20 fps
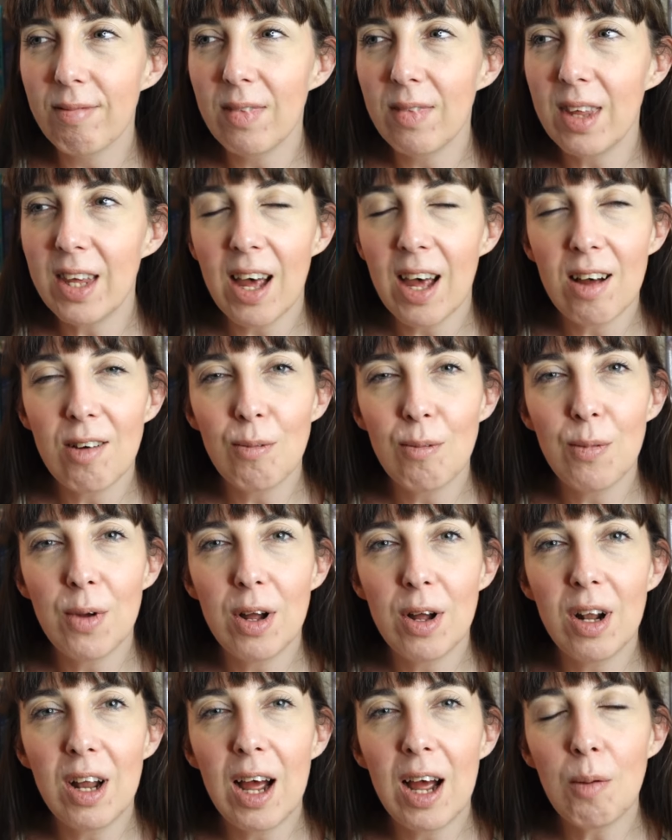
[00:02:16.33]
Yeah,
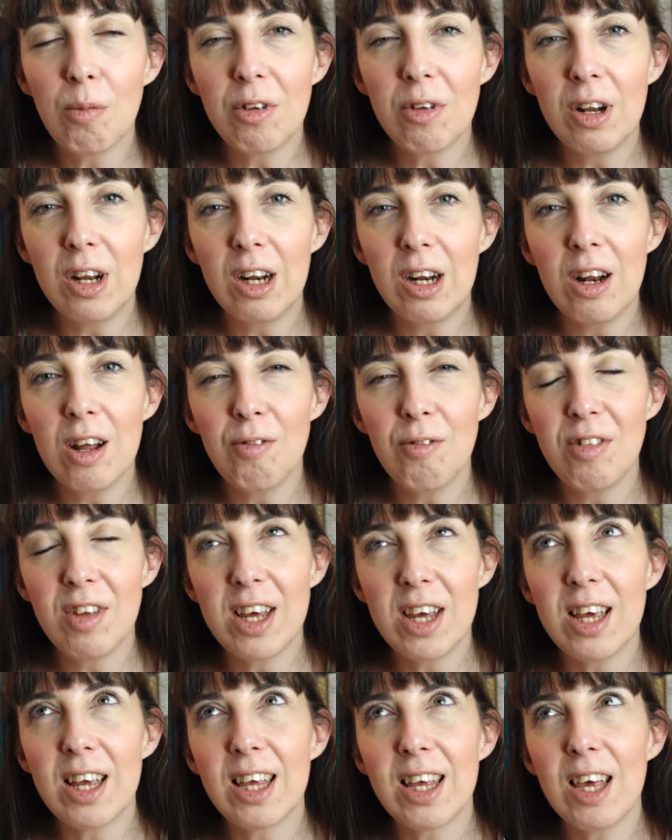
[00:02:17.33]
absolutely loved
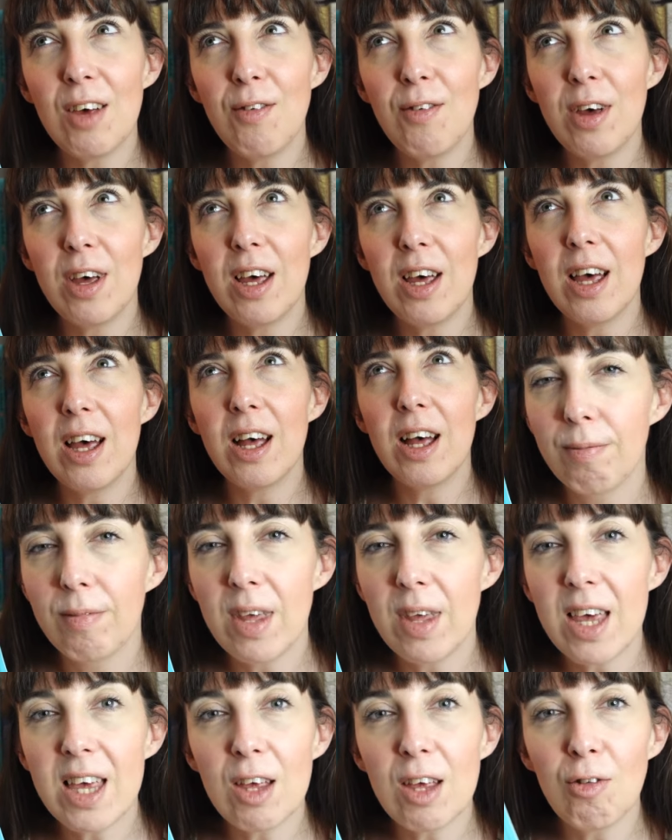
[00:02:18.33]
it.
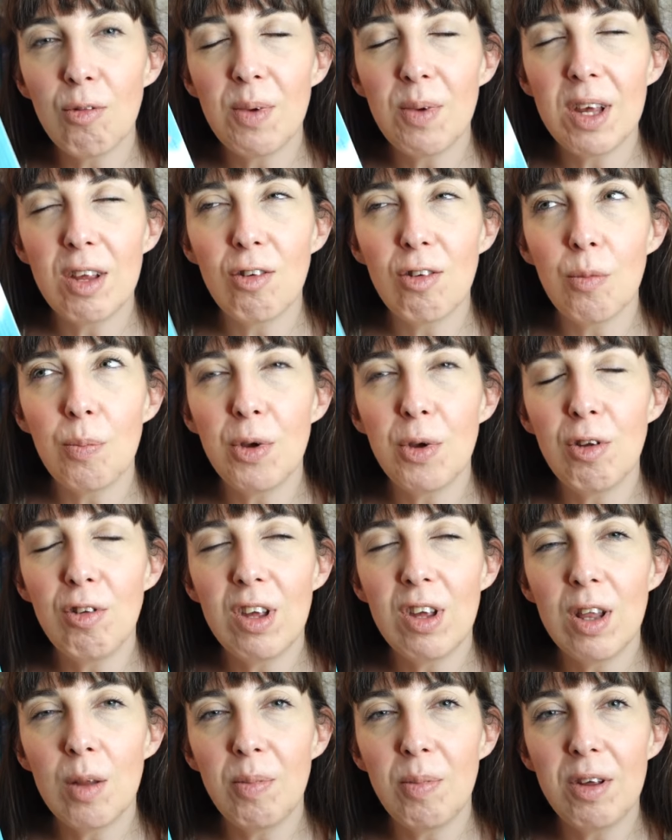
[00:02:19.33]
It gives me sort of
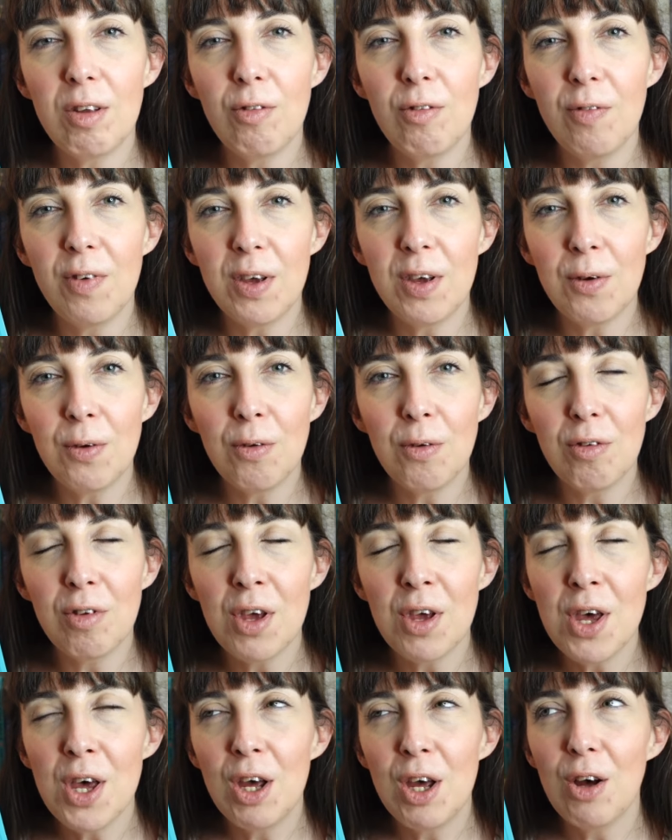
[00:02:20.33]
Beauty and the Beast feels
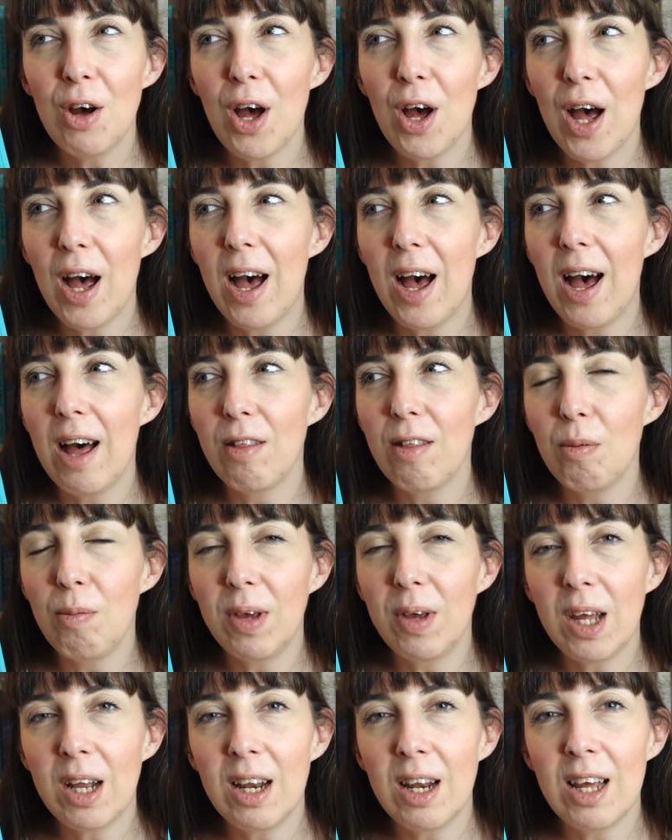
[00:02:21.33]
at the
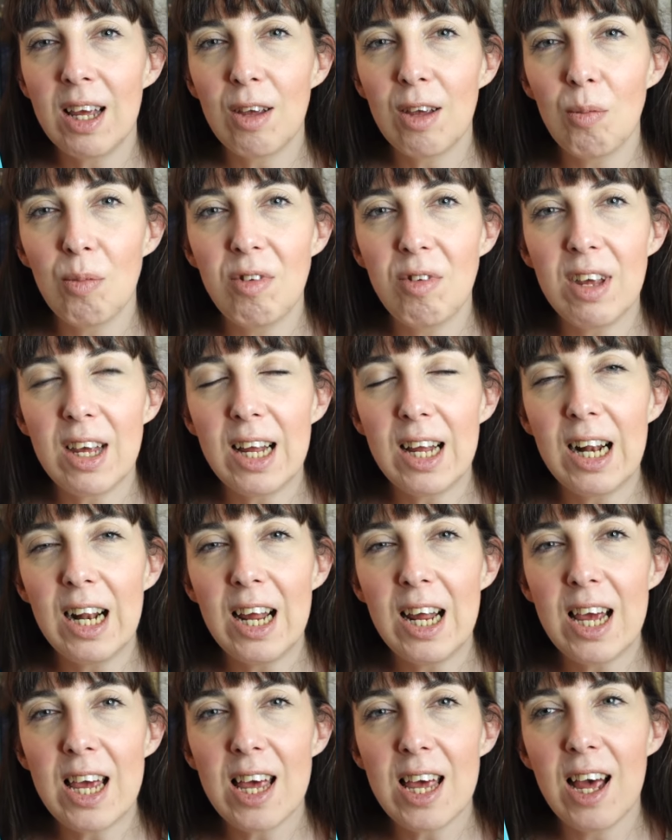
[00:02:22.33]
beginning
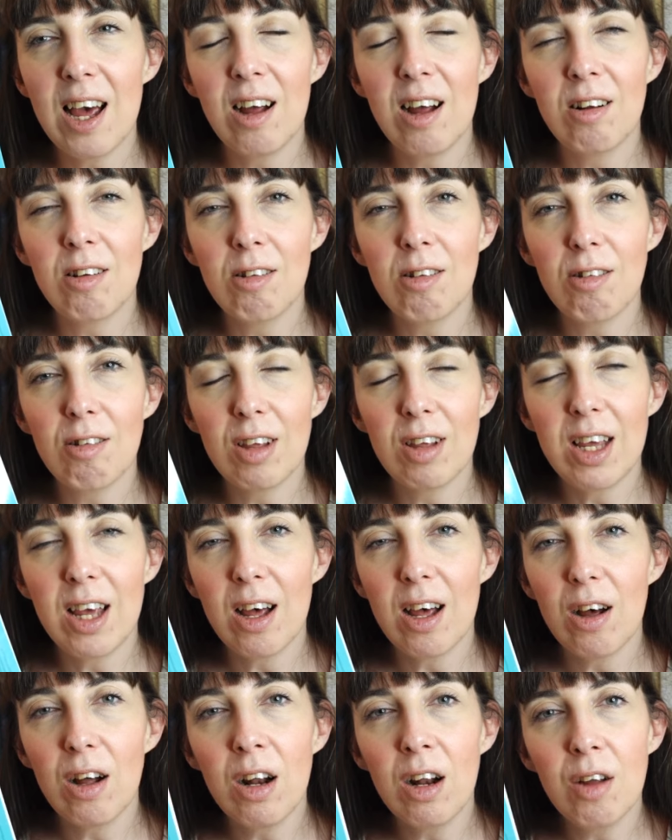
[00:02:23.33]
particularly, and
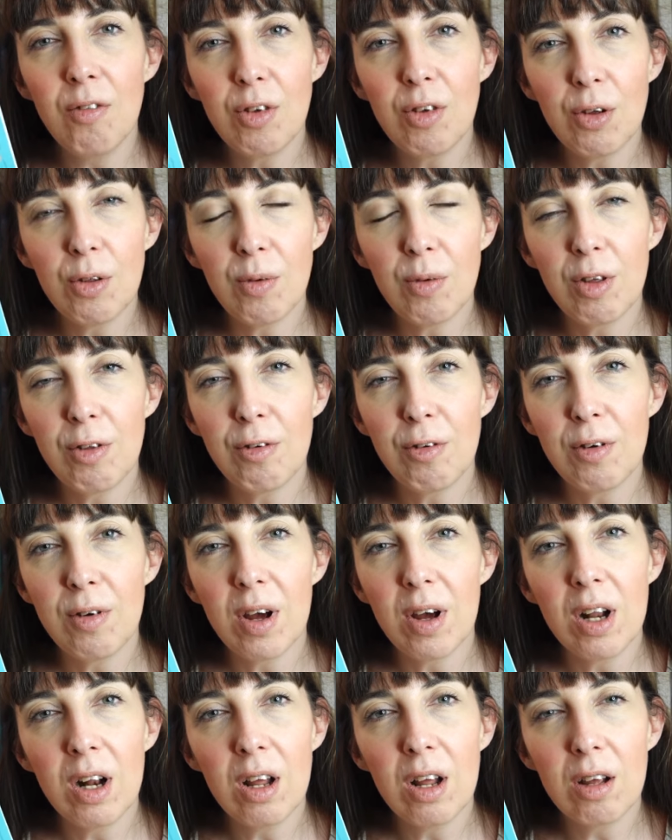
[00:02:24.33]
yeah, I loved it all the way through.
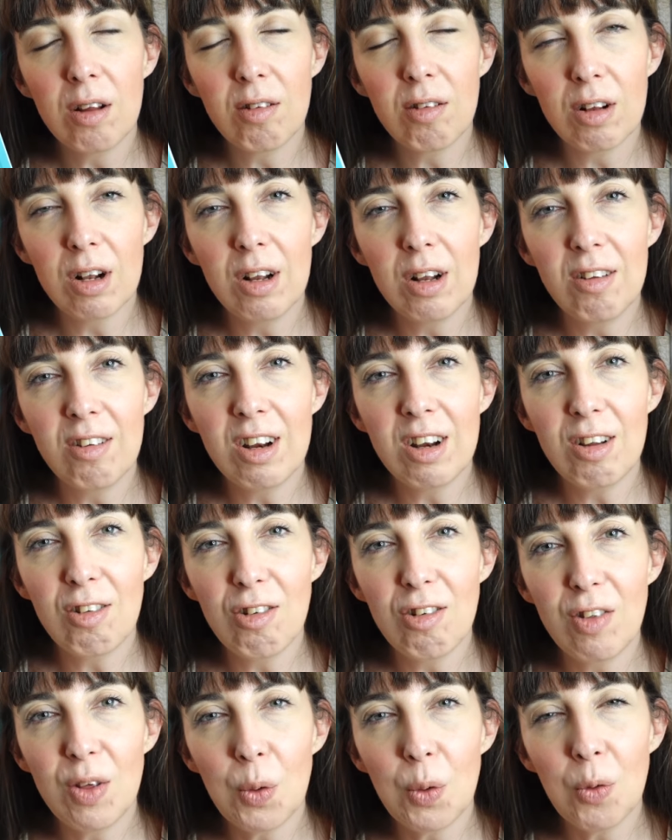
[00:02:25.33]
I liked listening
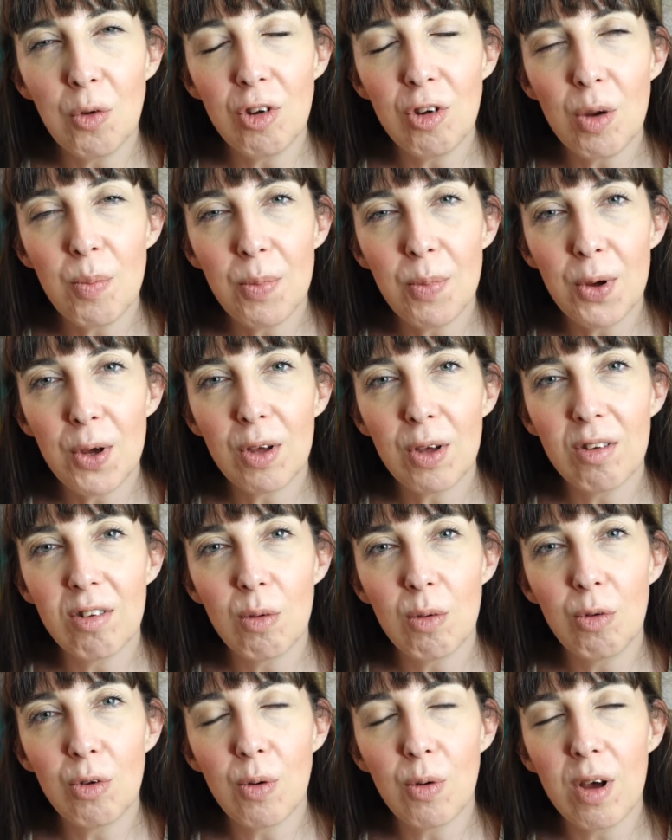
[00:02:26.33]
to the audiobook because
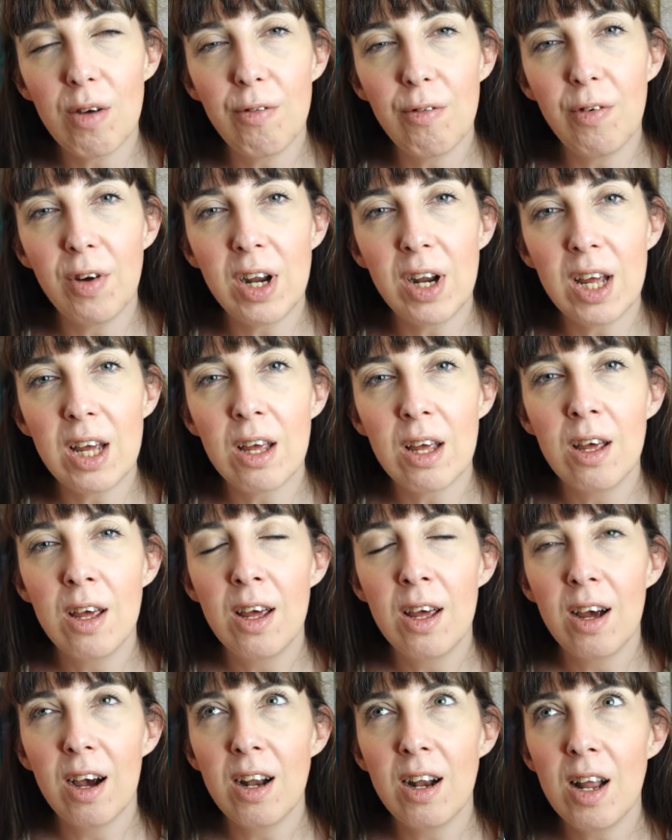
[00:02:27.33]
it was quite funny.
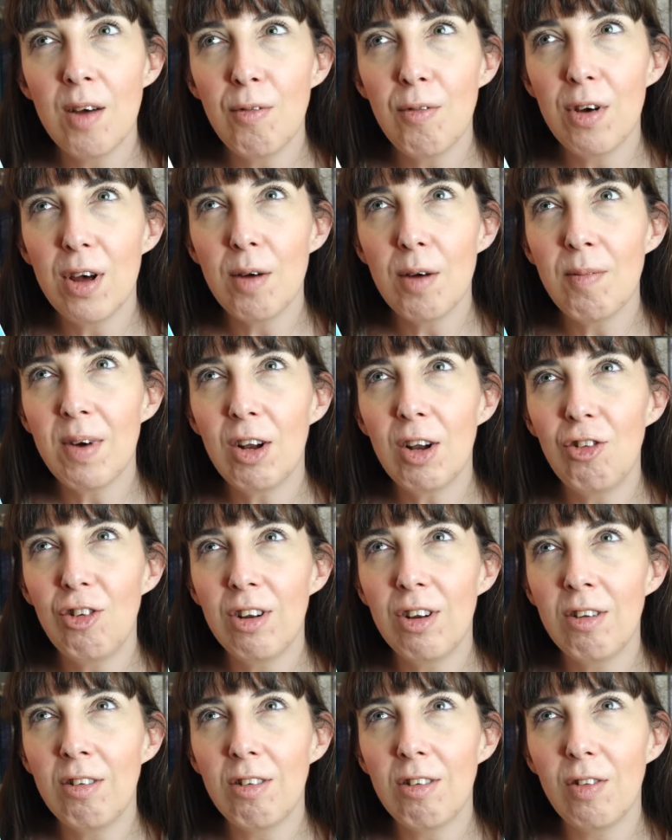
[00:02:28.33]
I never
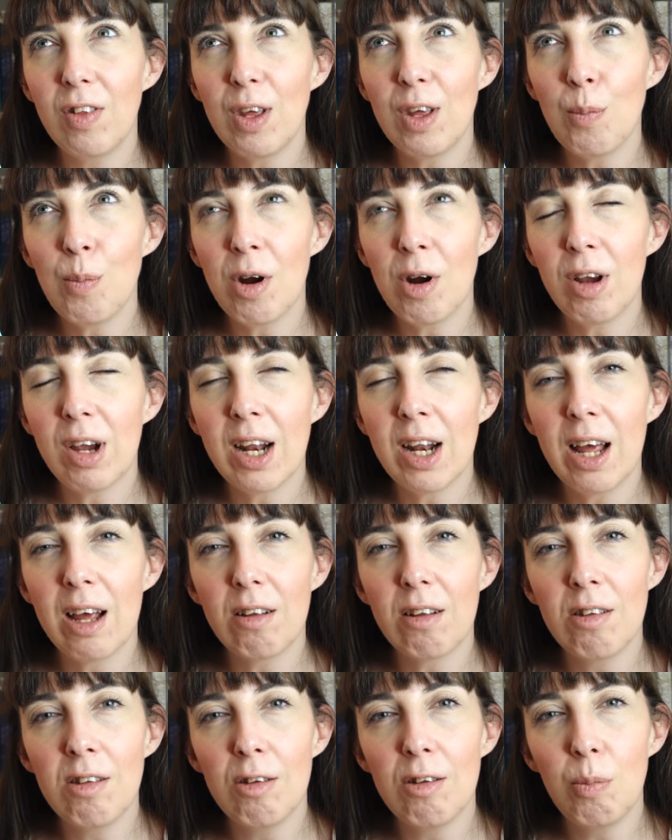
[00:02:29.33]
imagined the American
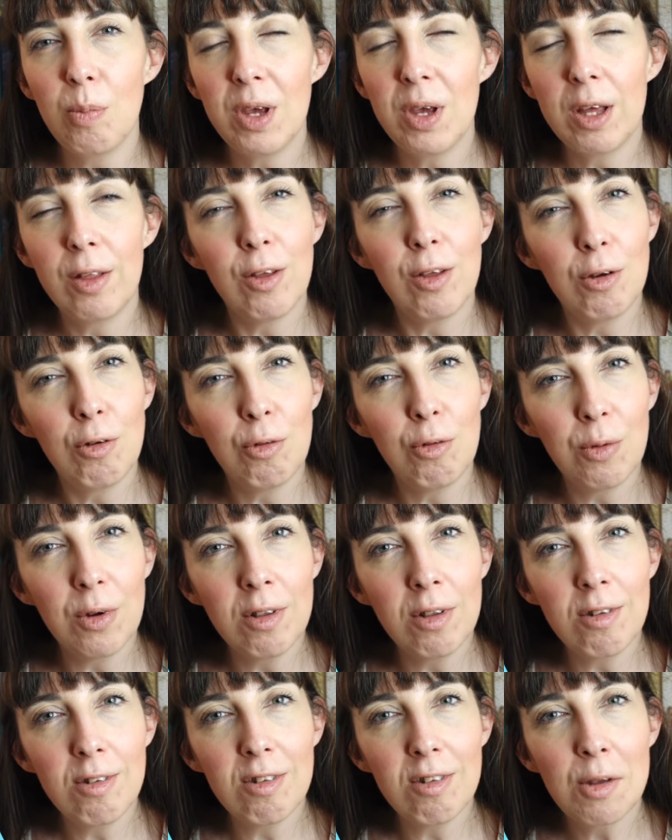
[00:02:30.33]
accents being those
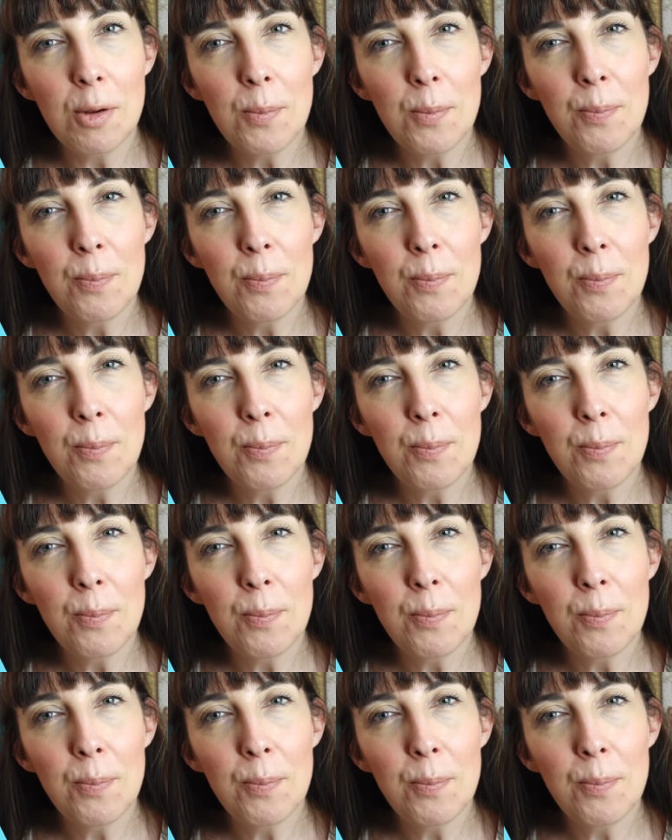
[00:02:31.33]
ones.